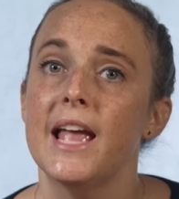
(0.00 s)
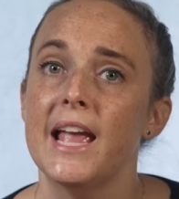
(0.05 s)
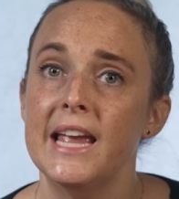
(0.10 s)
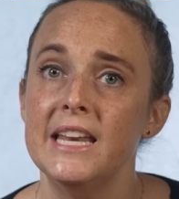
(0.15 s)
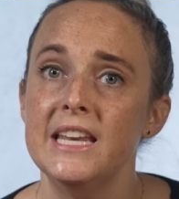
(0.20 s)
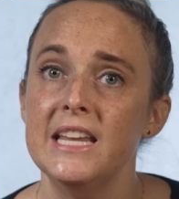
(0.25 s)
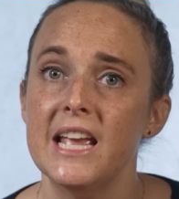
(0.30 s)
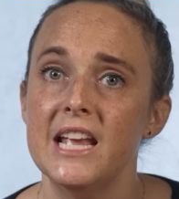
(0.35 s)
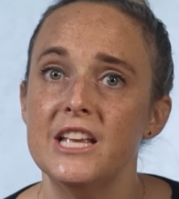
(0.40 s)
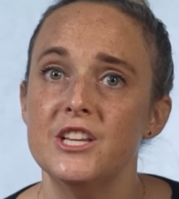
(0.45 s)

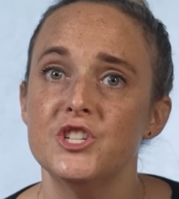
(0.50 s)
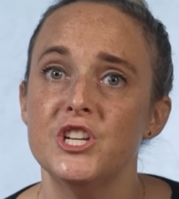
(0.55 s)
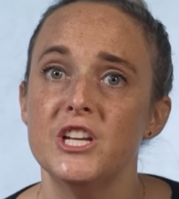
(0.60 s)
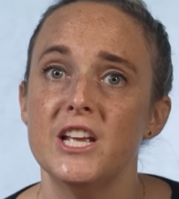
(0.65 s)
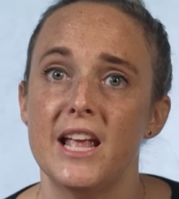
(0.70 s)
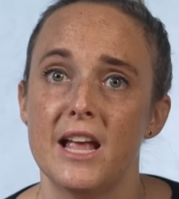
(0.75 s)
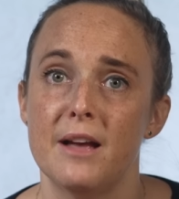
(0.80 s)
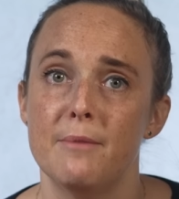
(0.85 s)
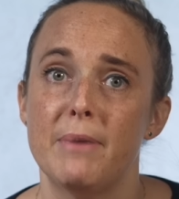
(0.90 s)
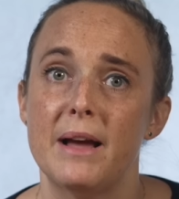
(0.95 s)
ADHD,
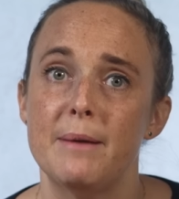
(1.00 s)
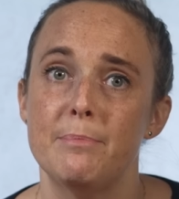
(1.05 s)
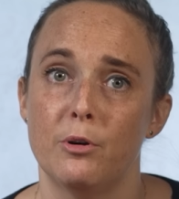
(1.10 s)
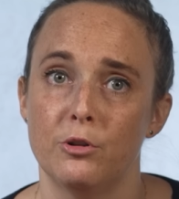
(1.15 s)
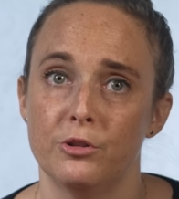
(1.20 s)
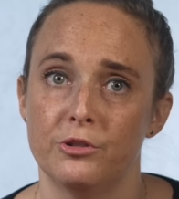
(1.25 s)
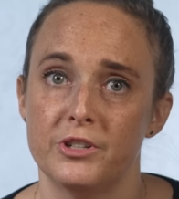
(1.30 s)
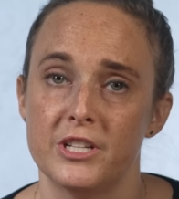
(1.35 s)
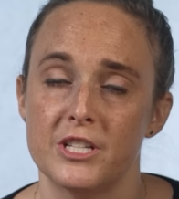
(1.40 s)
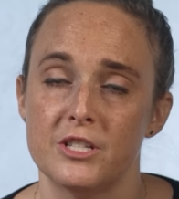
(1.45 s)
and
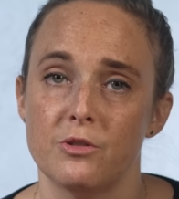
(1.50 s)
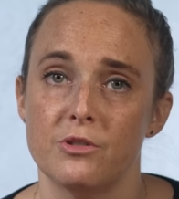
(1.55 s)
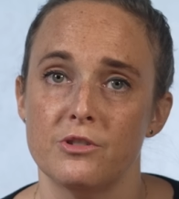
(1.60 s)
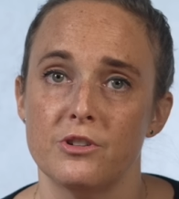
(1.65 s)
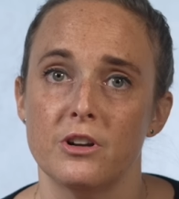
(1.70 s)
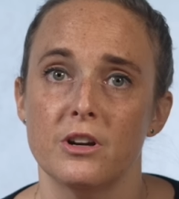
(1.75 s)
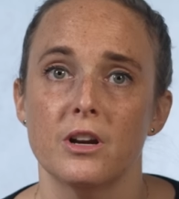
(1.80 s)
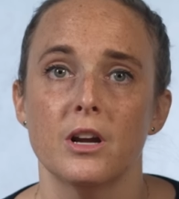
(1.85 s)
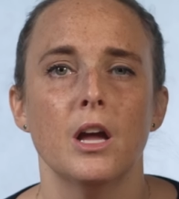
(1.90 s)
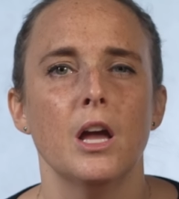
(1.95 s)
bipolar
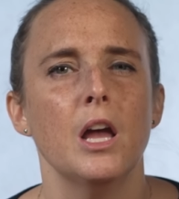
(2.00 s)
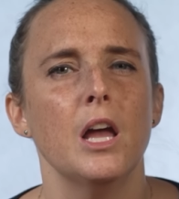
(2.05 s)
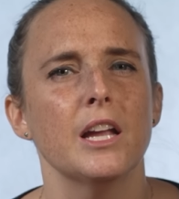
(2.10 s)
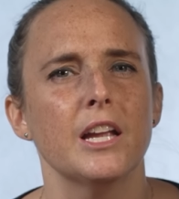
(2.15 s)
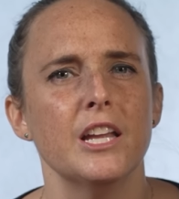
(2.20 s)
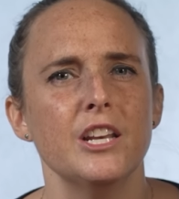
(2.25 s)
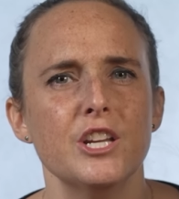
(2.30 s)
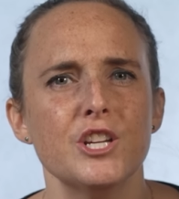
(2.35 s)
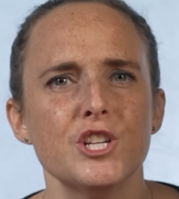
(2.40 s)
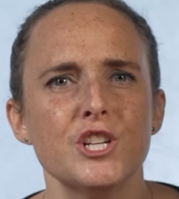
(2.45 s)
disorder,
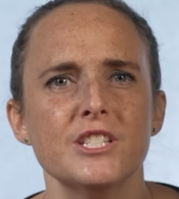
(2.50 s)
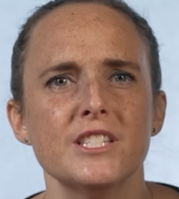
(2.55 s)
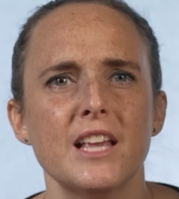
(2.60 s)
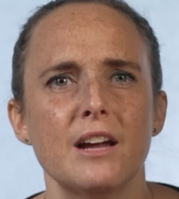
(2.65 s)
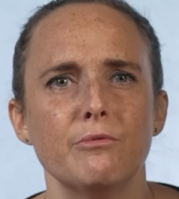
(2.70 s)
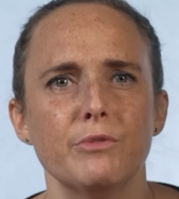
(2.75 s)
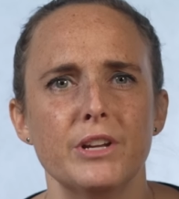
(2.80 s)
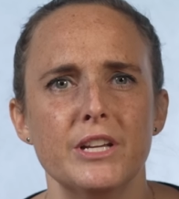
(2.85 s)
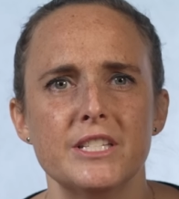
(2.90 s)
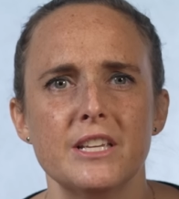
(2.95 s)
conditions that
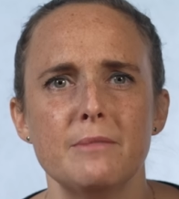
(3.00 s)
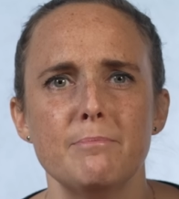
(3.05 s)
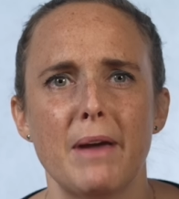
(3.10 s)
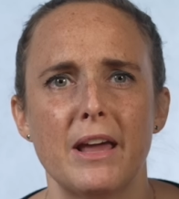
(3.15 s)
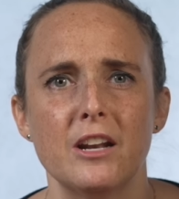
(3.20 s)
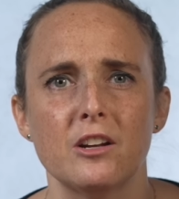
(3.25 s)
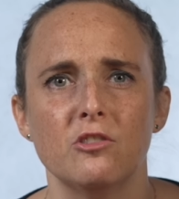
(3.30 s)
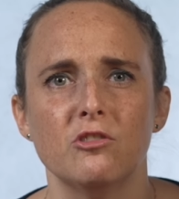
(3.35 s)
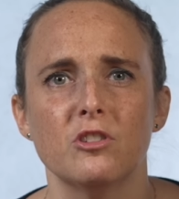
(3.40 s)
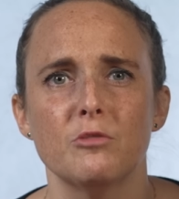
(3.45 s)
recent
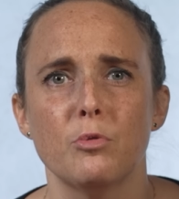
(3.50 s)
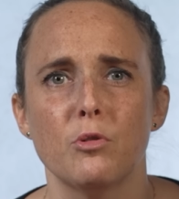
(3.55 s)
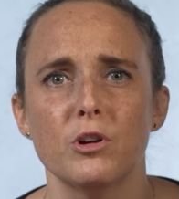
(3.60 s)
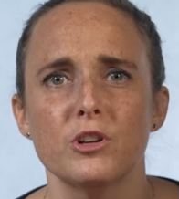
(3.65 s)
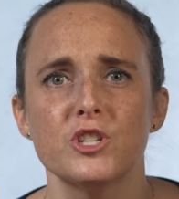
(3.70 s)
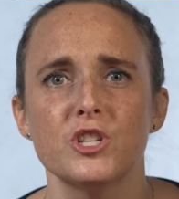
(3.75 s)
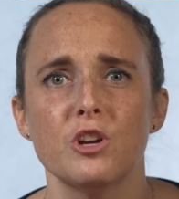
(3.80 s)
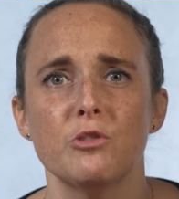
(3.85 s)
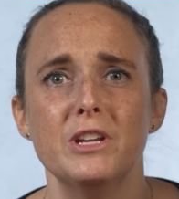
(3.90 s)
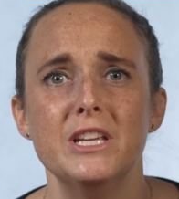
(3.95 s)
medical
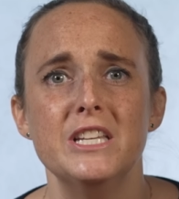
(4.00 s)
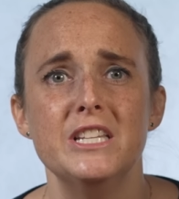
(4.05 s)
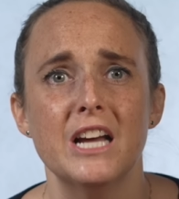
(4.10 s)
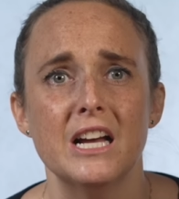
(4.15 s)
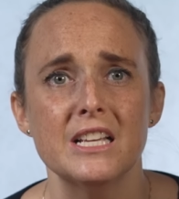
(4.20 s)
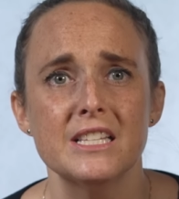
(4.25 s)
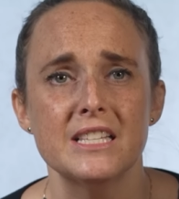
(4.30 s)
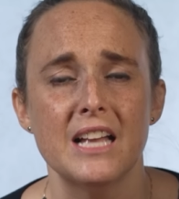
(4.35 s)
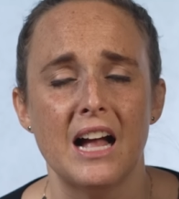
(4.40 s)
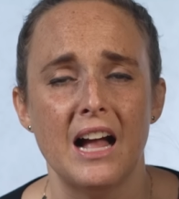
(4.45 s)
reports show he
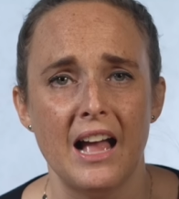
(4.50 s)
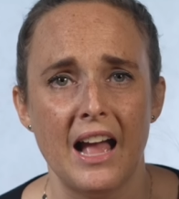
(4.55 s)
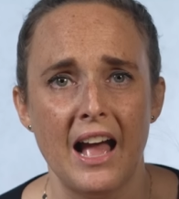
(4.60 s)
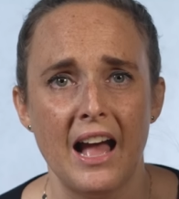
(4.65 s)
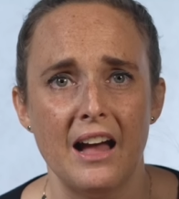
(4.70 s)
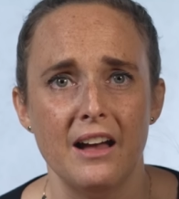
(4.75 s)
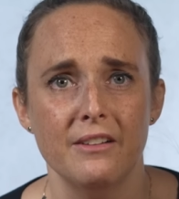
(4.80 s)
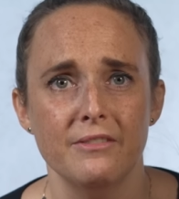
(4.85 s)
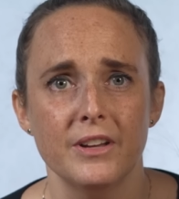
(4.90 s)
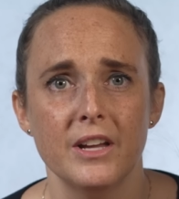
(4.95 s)
does not
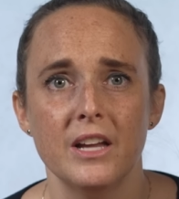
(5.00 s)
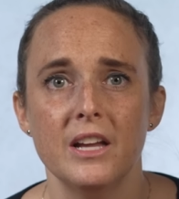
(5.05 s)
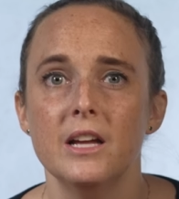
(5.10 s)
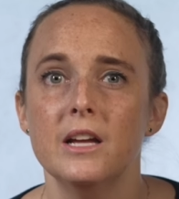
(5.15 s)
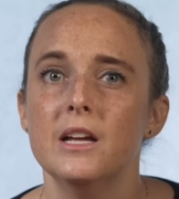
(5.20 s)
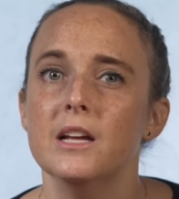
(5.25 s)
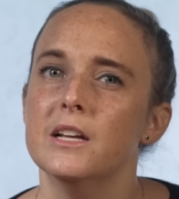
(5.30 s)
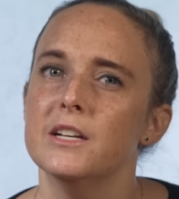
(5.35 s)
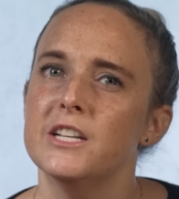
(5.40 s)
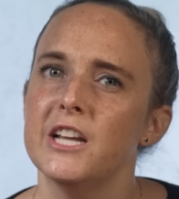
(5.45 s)
have.
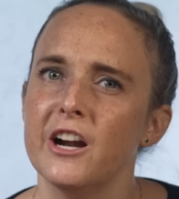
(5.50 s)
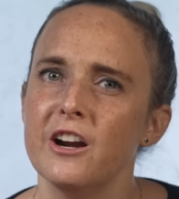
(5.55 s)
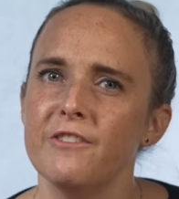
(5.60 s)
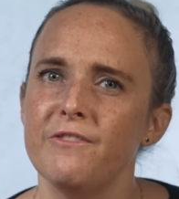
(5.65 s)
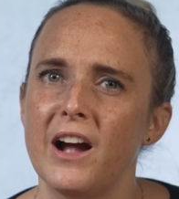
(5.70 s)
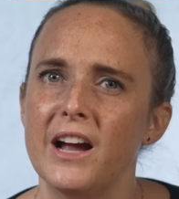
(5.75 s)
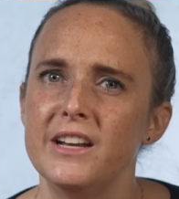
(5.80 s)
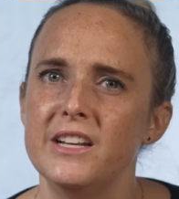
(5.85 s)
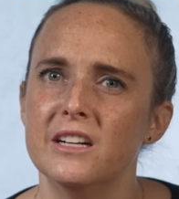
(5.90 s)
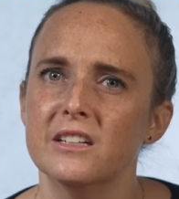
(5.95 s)

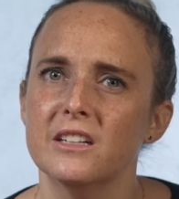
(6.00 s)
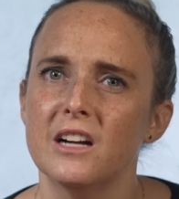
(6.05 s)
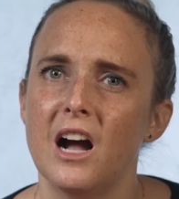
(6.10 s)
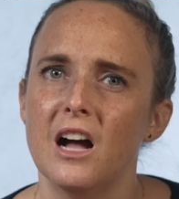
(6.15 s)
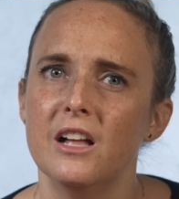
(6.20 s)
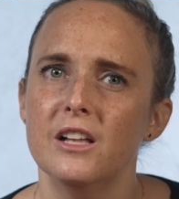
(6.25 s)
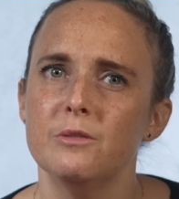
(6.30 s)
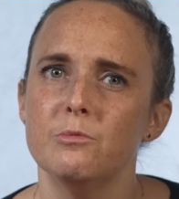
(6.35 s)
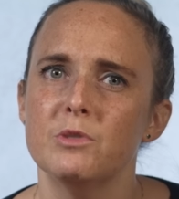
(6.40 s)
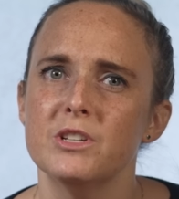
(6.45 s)
Terrified young
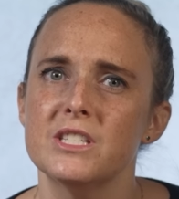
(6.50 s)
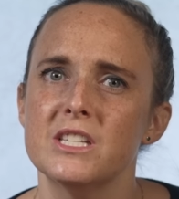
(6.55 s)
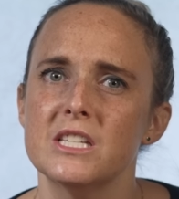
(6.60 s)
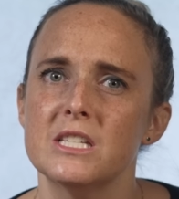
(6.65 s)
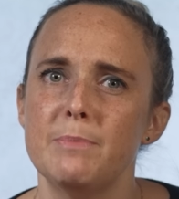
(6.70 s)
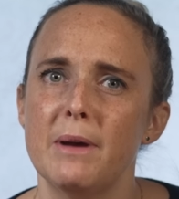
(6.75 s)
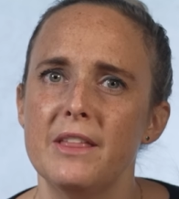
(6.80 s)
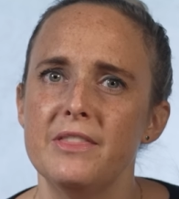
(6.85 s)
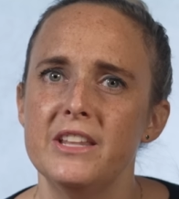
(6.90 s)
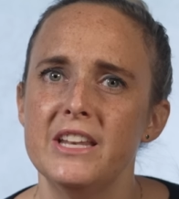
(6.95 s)
Collin was to
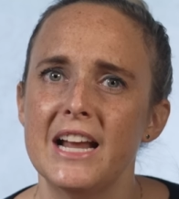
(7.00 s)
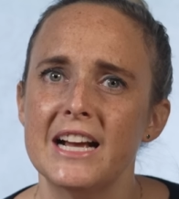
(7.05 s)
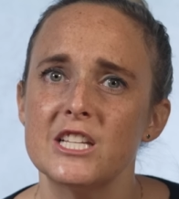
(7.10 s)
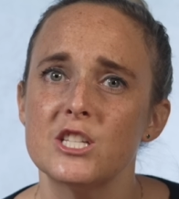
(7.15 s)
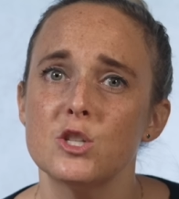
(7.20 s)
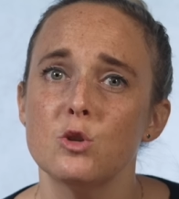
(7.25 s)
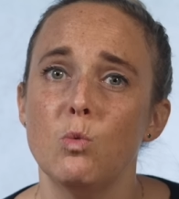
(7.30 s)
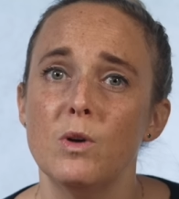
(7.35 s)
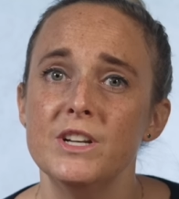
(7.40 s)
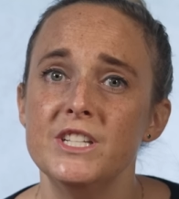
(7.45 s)
spend the next
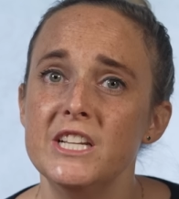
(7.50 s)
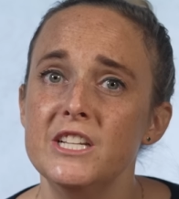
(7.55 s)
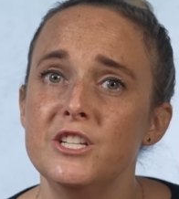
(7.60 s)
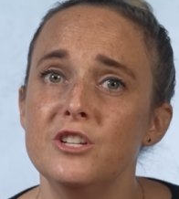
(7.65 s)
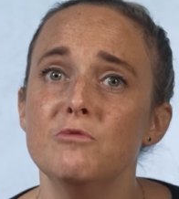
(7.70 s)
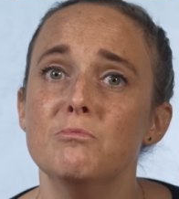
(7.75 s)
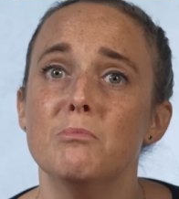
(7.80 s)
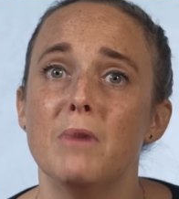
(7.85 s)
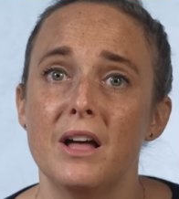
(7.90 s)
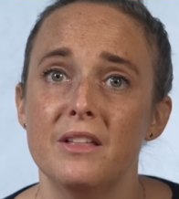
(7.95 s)
22
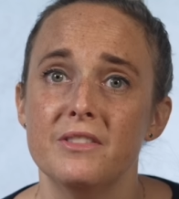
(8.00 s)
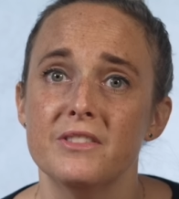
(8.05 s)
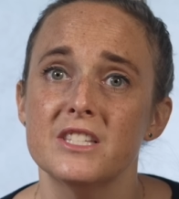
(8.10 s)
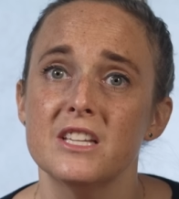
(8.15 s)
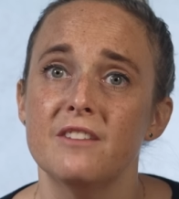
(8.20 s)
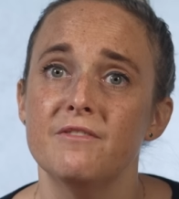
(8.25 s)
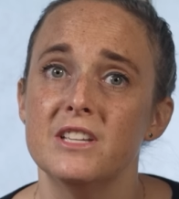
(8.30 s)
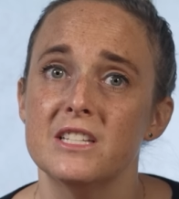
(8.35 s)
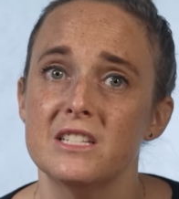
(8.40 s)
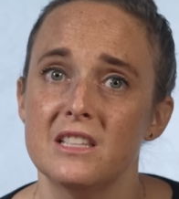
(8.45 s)
months
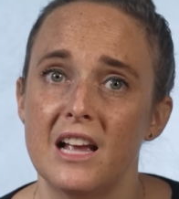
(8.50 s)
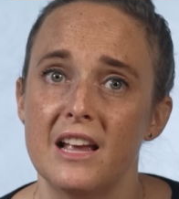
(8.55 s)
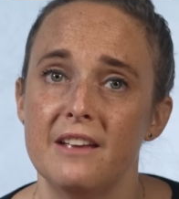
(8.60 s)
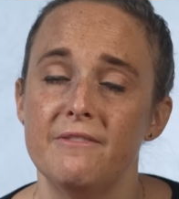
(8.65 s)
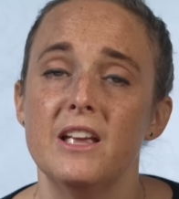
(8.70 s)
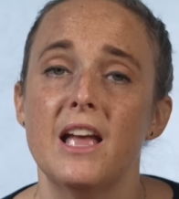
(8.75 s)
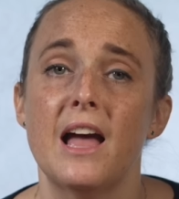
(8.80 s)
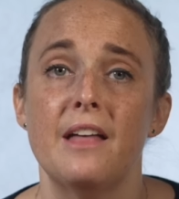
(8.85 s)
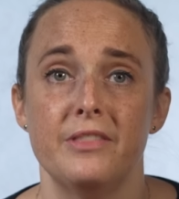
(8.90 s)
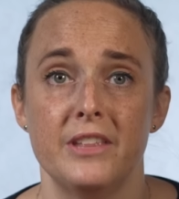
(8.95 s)
of his life
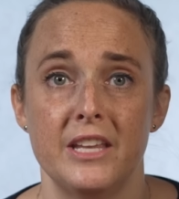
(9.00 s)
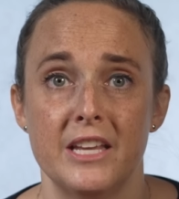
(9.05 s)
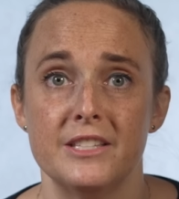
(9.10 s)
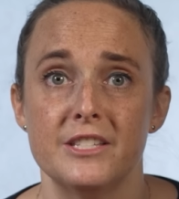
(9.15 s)
at the